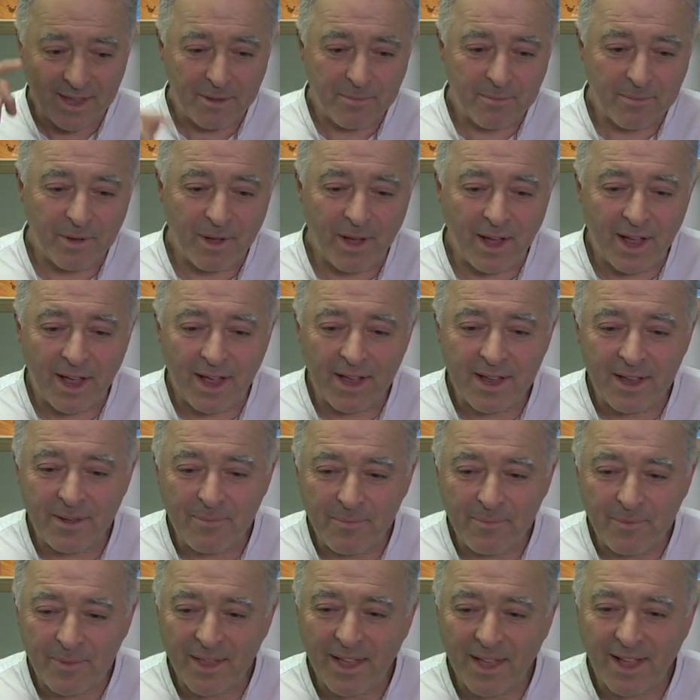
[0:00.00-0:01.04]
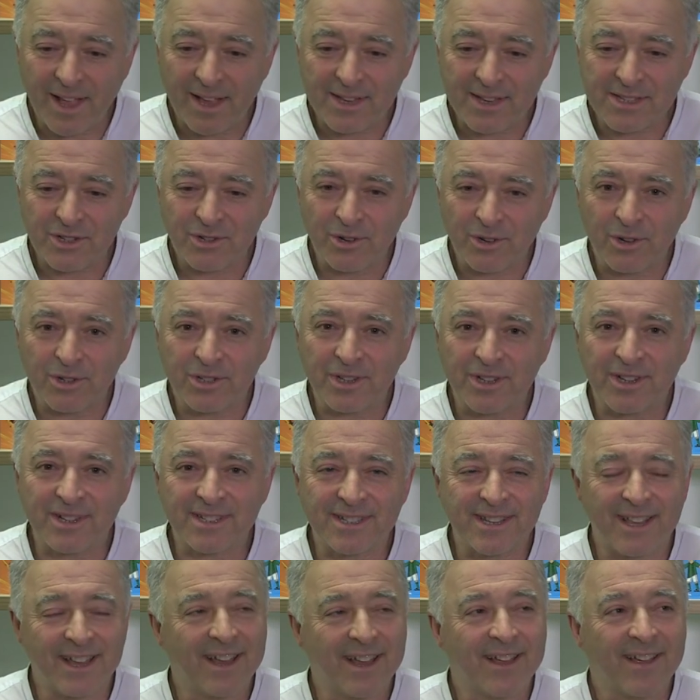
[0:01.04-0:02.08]
But I, uh, as an
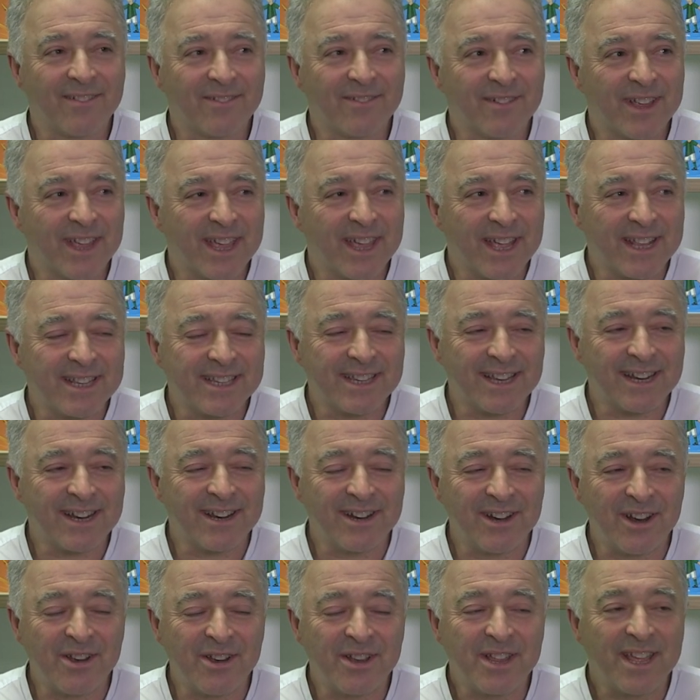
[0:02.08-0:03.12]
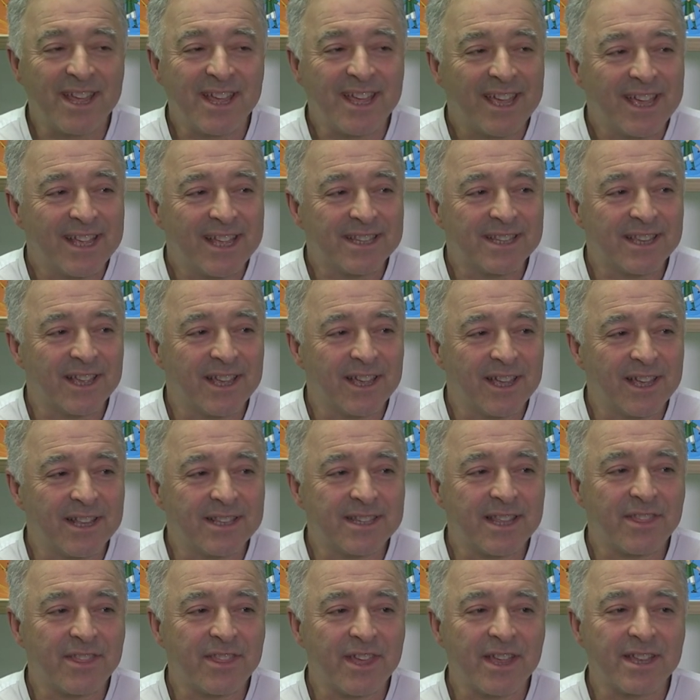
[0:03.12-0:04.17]
audience, like kids, I don't know. It's
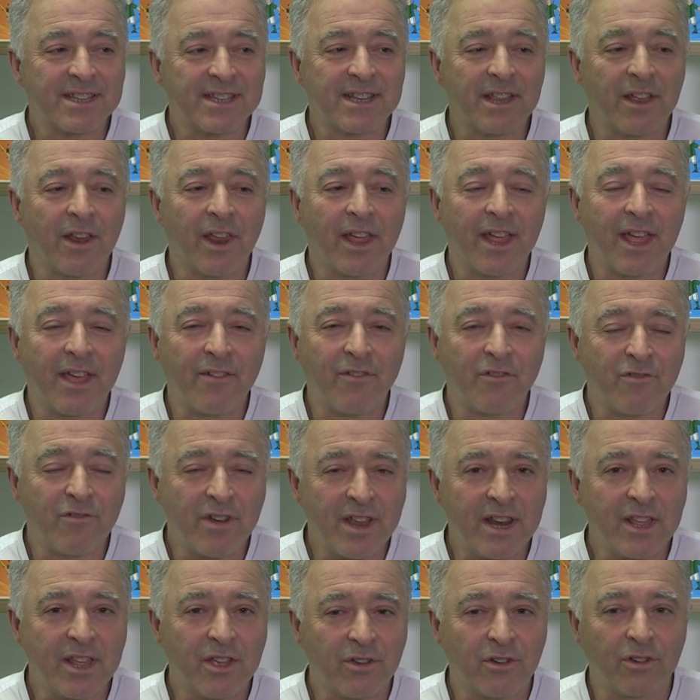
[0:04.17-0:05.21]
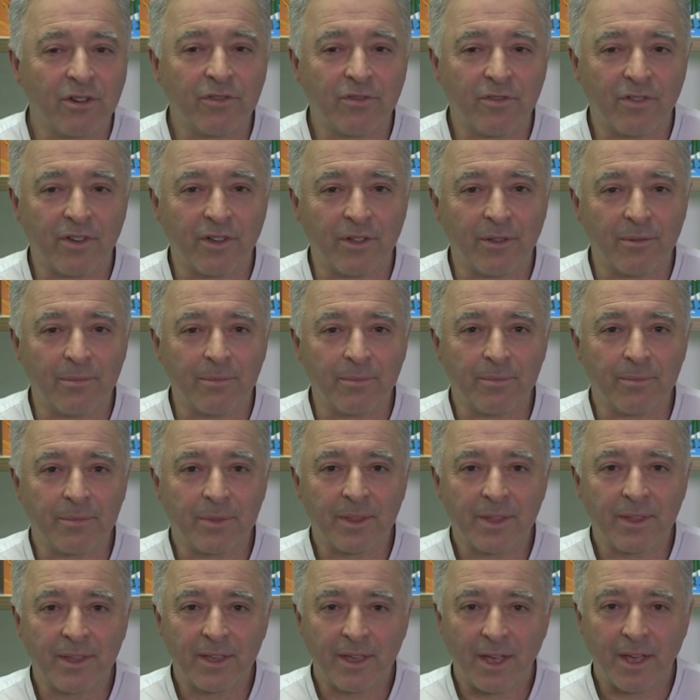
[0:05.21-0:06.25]
it's a thing, isn't it? Like, if a really good film
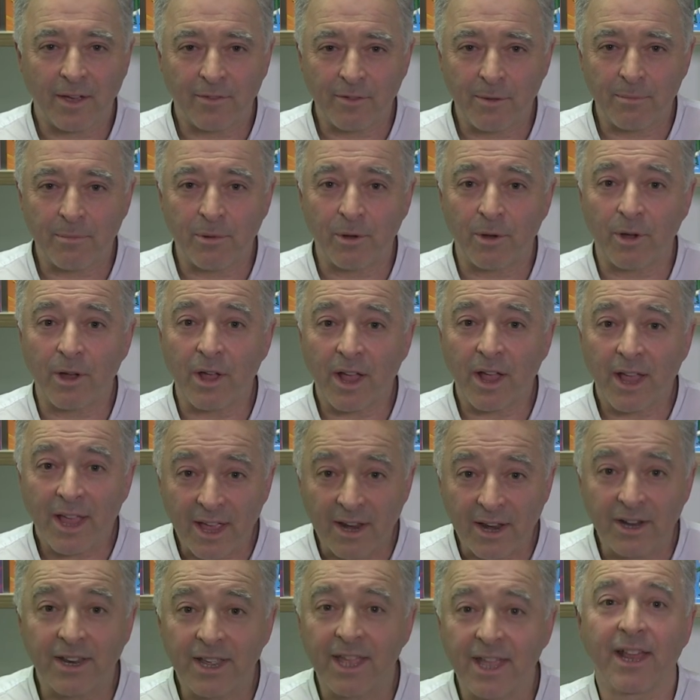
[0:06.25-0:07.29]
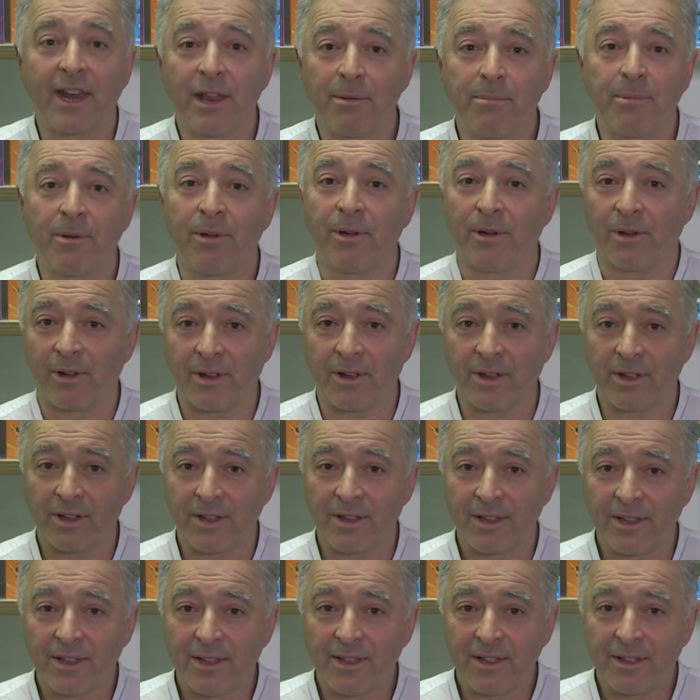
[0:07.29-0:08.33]
of a book can kill a book,
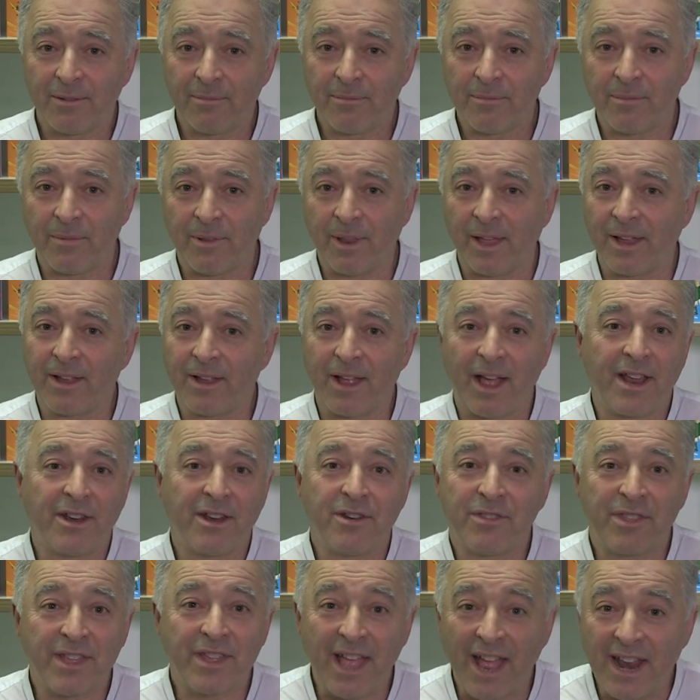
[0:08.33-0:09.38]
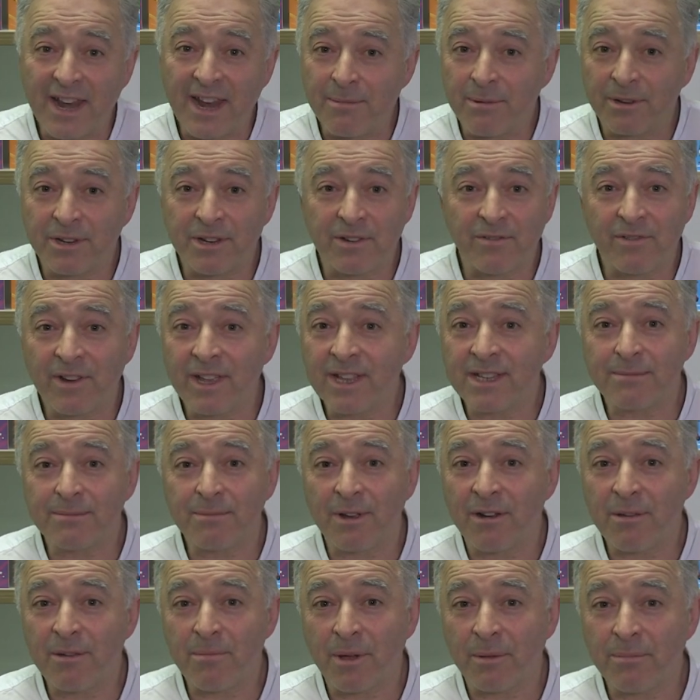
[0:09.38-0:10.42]
like, I don't think anybody reads
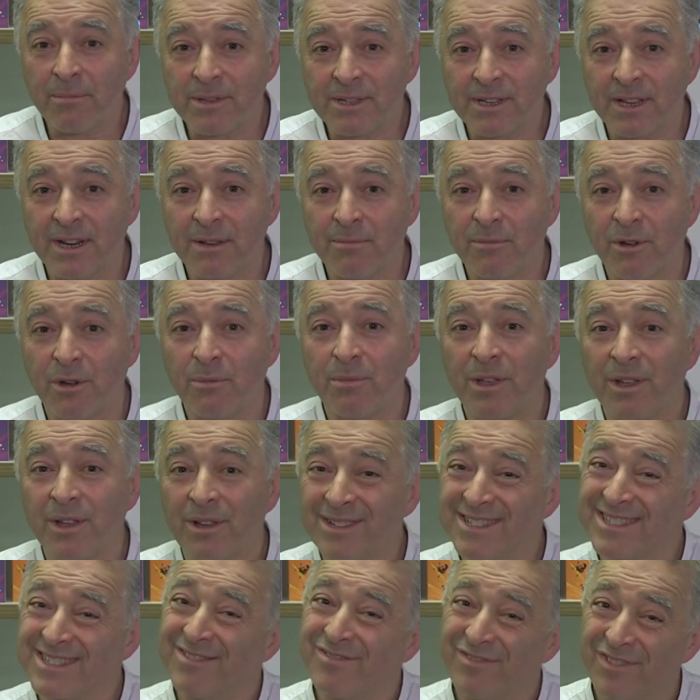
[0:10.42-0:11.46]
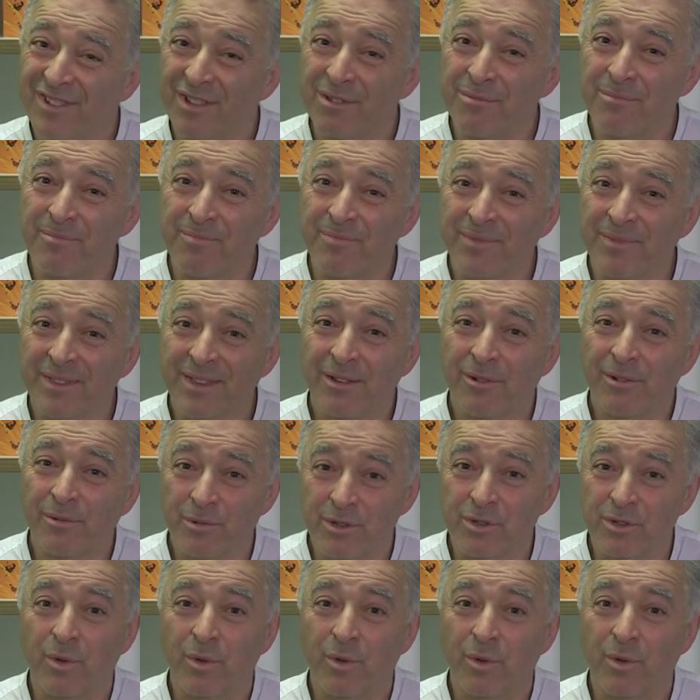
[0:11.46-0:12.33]
Mary Poppins anymore because the film was